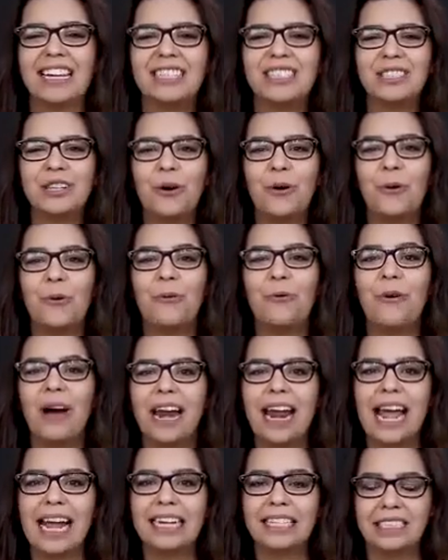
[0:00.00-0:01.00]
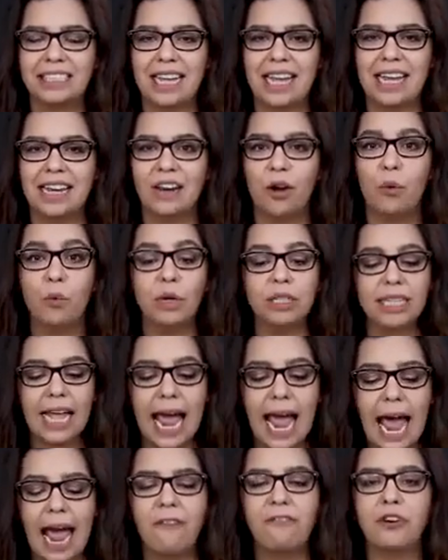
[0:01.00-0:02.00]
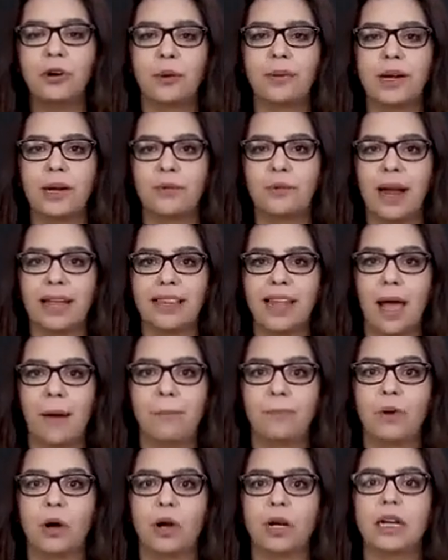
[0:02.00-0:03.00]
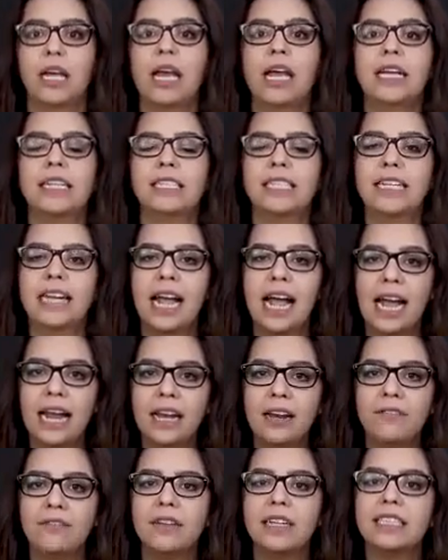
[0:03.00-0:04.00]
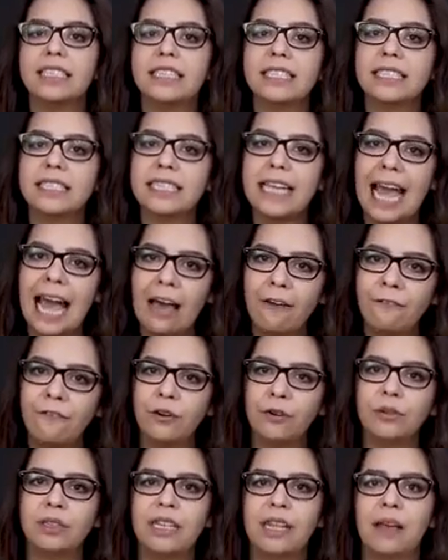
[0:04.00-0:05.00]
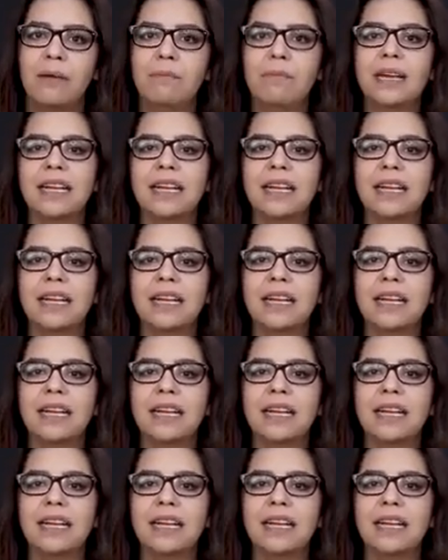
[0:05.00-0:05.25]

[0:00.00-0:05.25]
So what I did was after we read that book to kind of scaffold them,